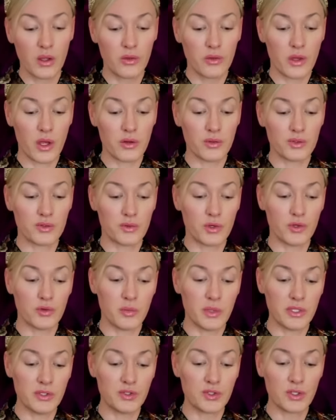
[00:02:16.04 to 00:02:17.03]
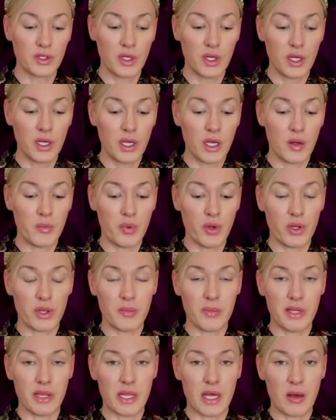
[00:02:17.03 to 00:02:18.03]
those rumours and put
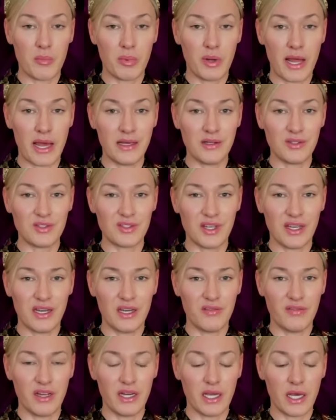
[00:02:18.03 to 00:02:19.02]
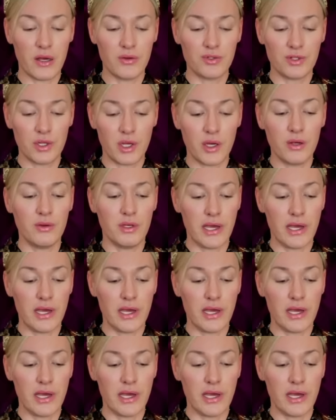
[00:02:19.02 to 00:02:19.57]
them in their place in a video to you.